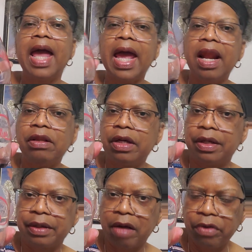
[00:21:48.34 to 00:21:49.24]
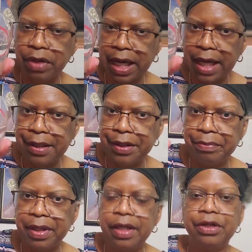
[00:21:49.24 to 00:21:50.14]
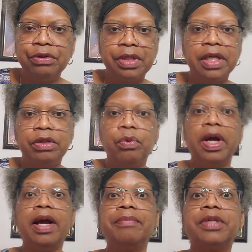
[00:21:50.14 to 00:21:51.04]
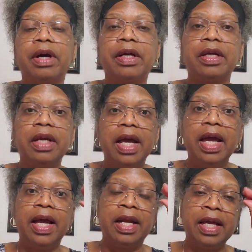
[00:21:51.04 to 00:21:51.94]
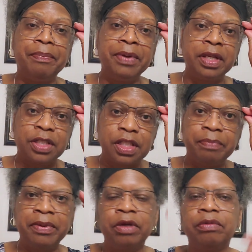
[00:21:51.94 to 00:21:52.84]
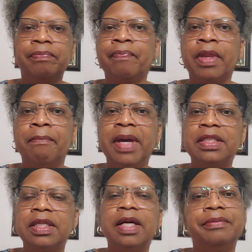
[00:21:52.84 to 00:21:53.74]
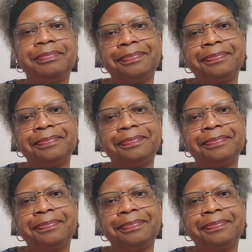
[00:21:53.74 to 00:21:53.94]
And look, I've only had a little bit. You think the way I'm talking and hipping and sipping and messing up.